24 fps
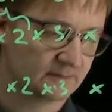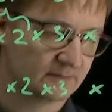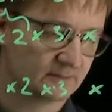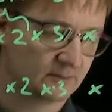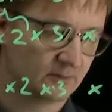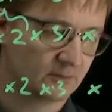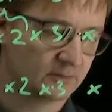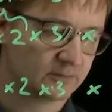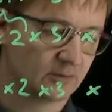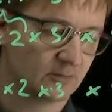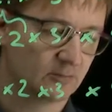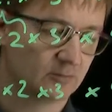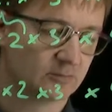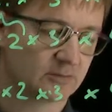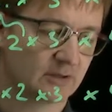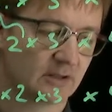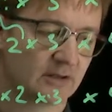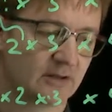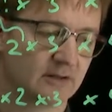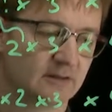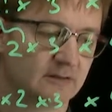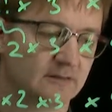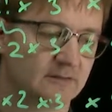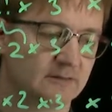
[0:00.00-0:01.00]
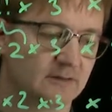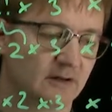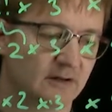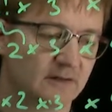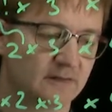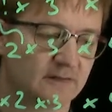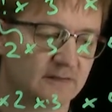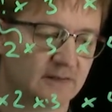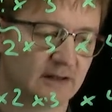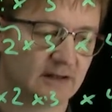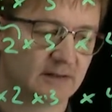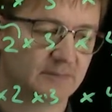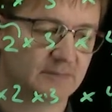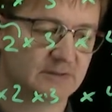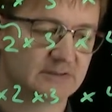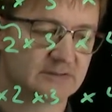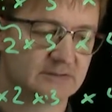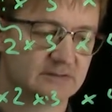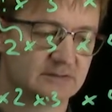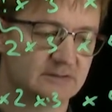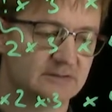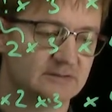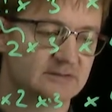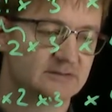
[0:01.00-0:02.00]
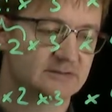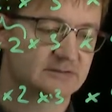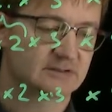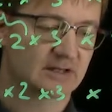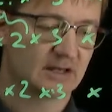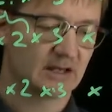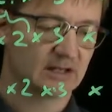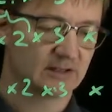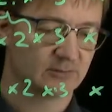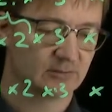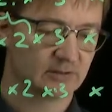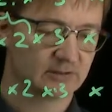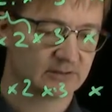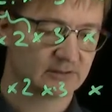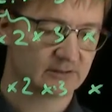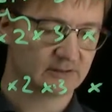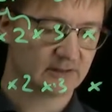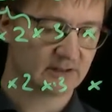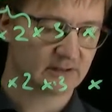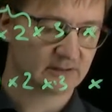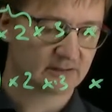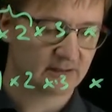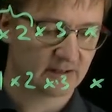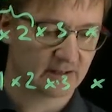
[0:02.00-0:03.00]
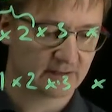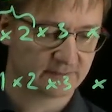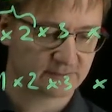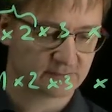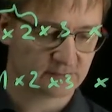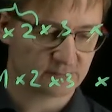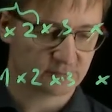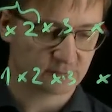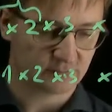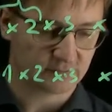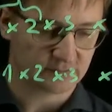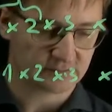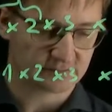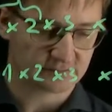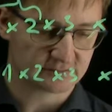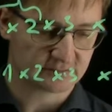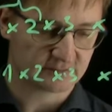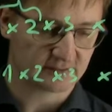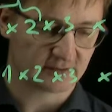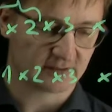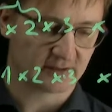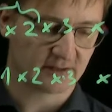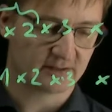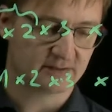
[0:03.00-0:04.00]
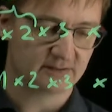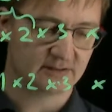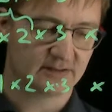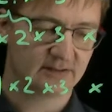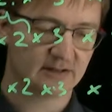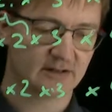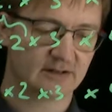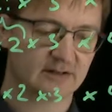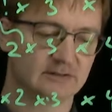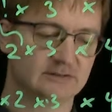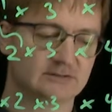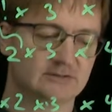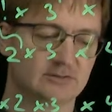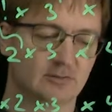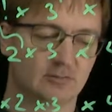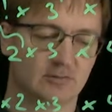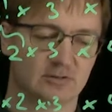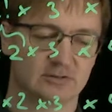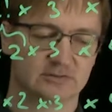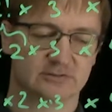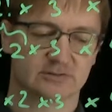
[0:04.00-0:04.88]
although the 9th element is calculated here, I have to do it again here and so on.